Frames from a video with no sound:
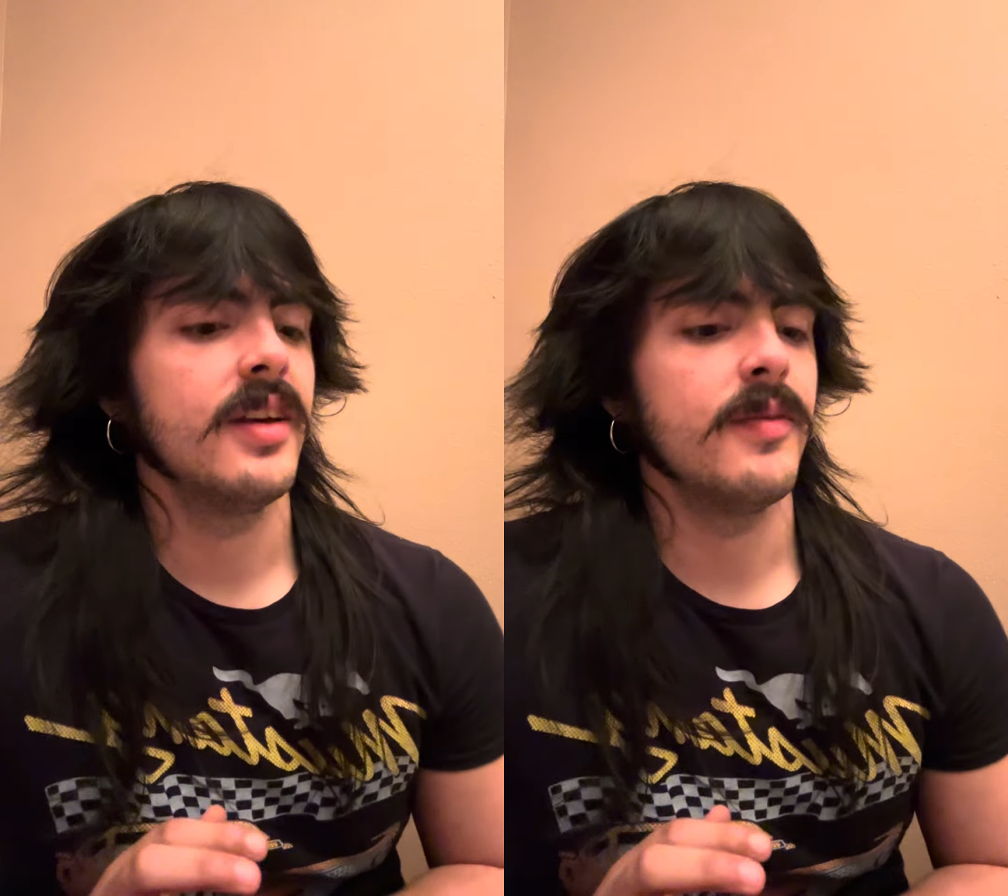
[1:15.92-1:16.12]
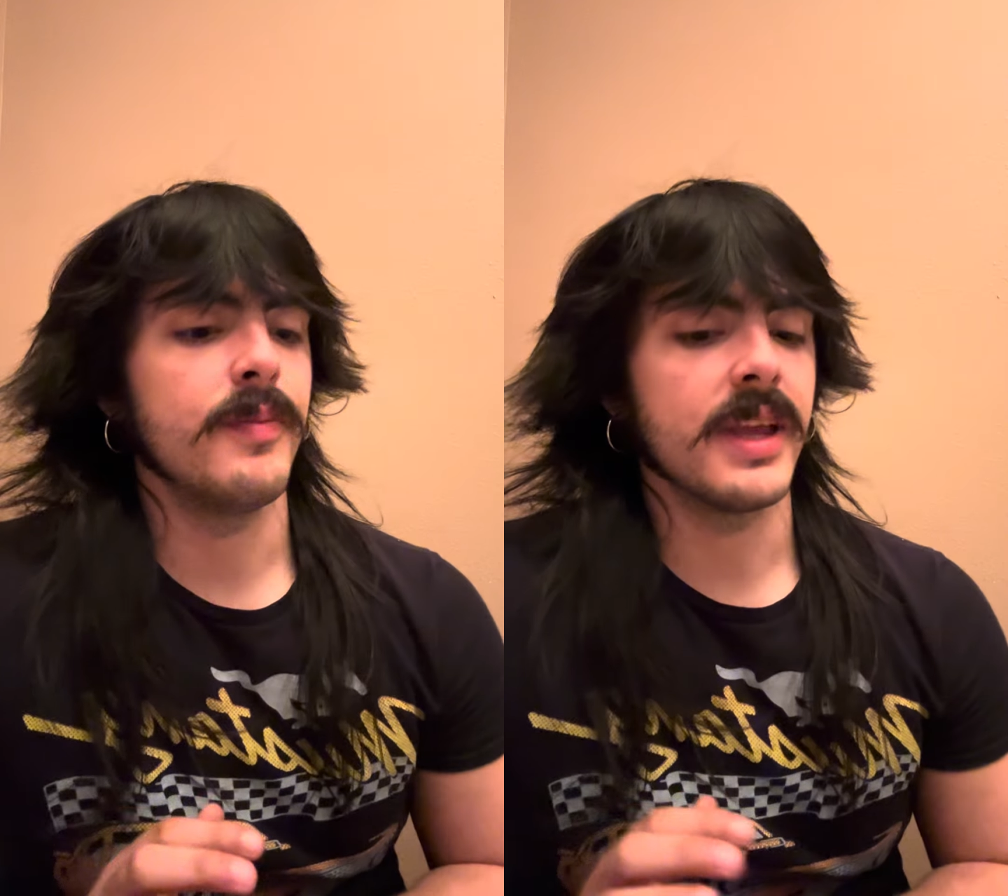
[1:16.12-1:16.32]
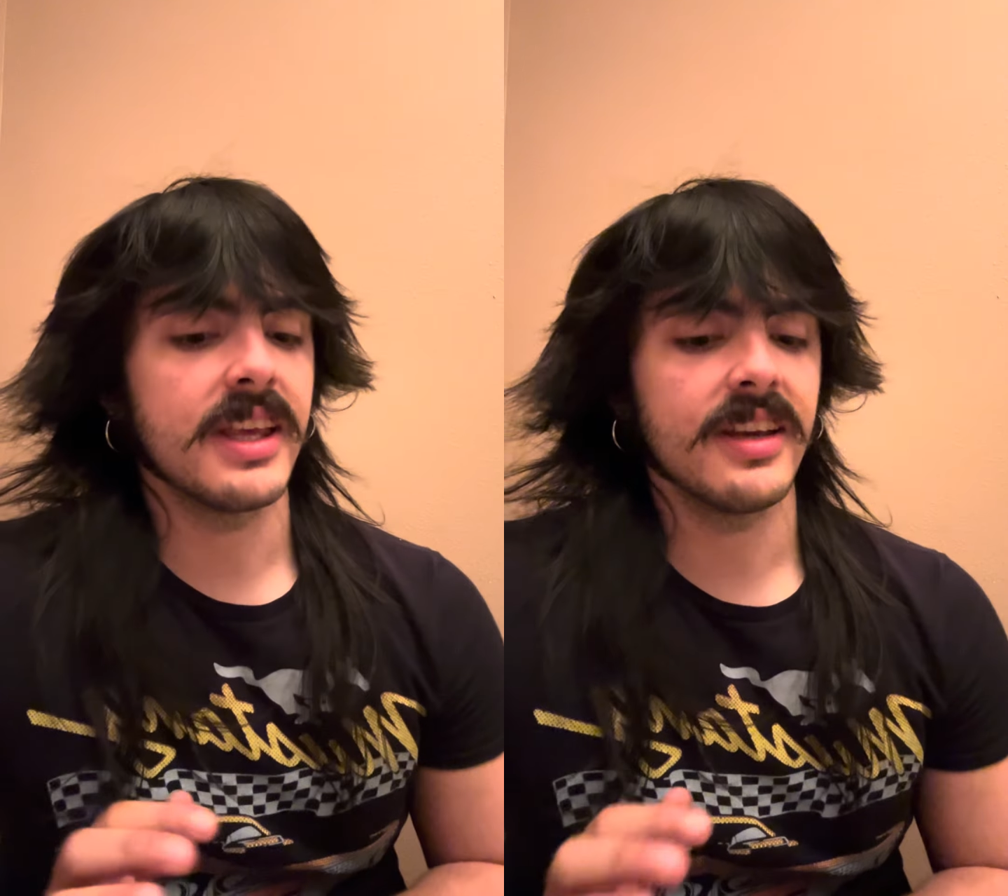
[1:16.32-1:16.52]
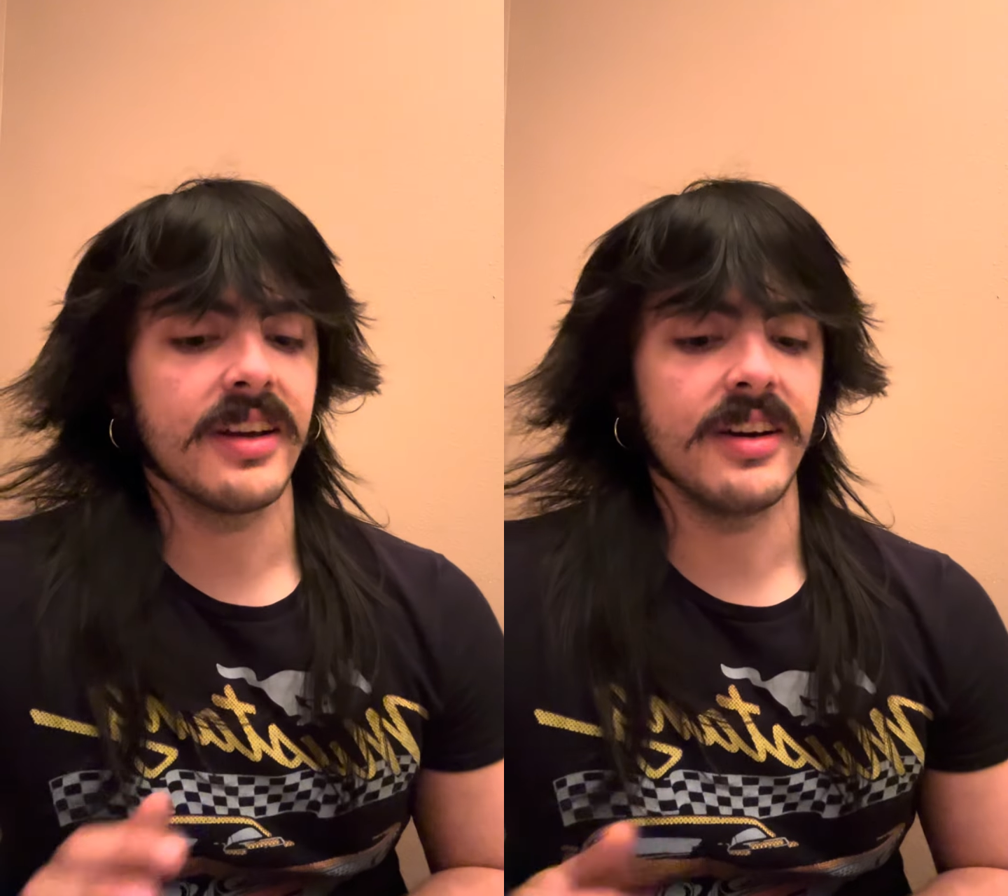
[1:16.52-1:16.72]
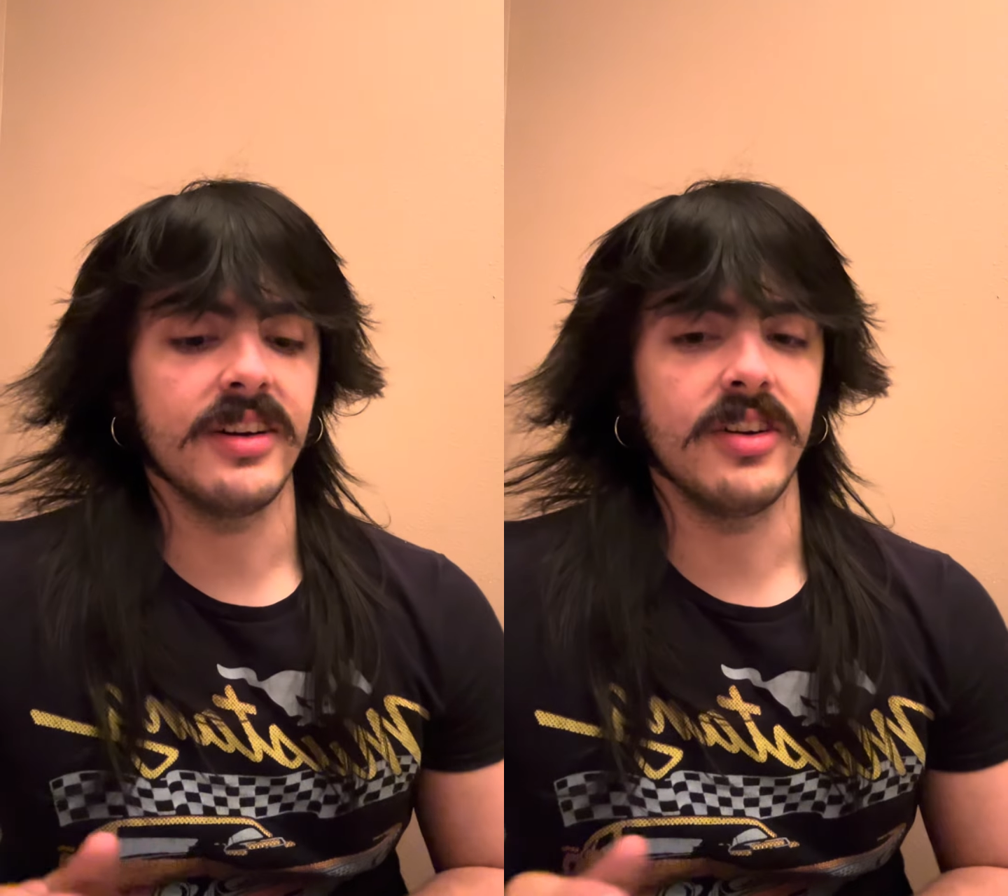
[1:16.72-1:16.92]

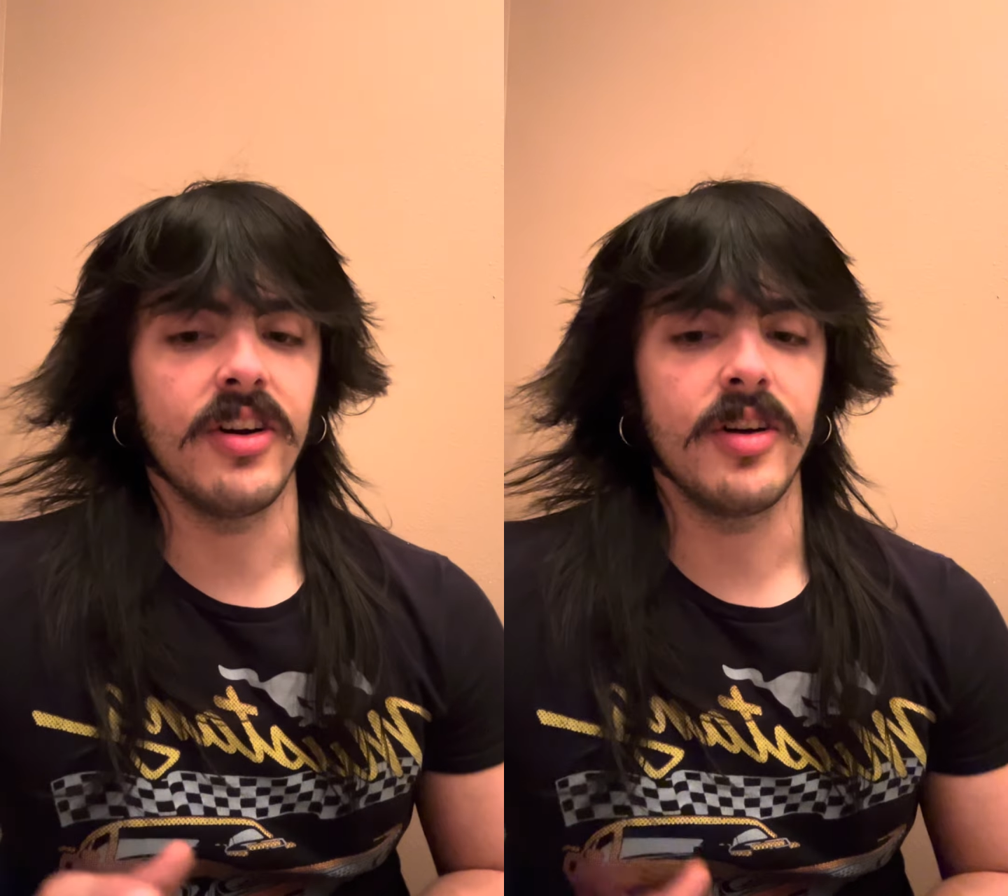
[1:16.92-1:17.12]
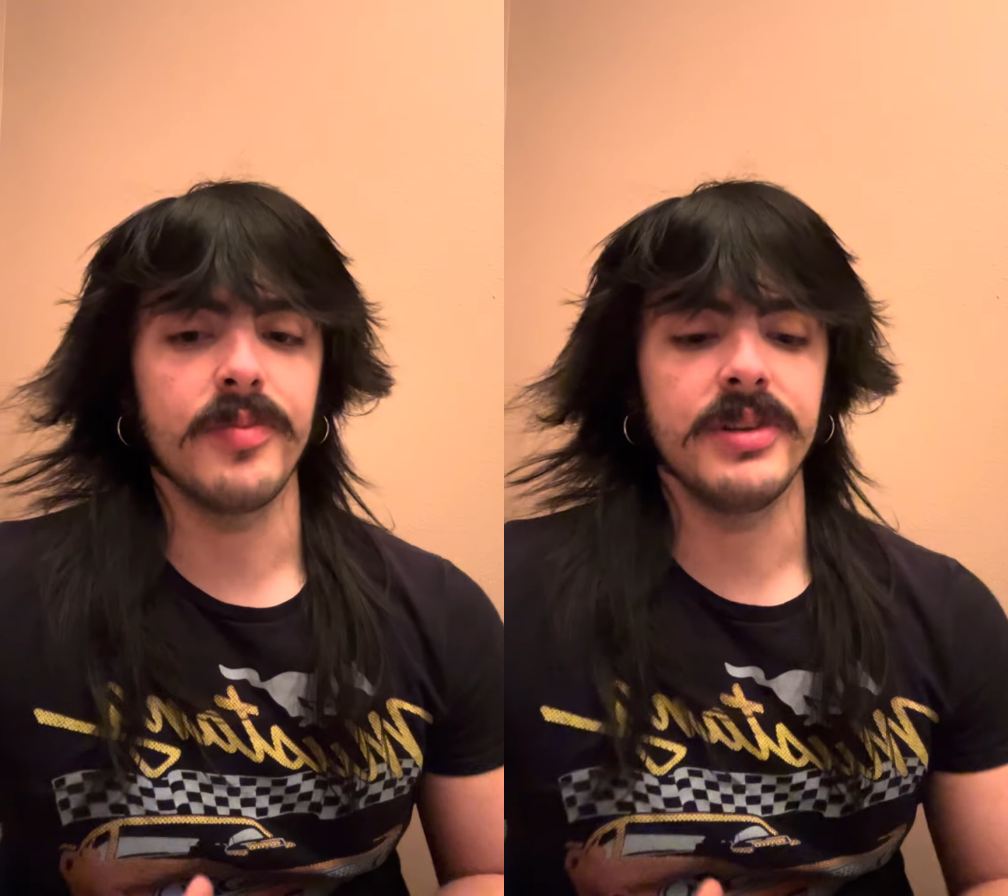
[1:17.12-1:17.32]
making an art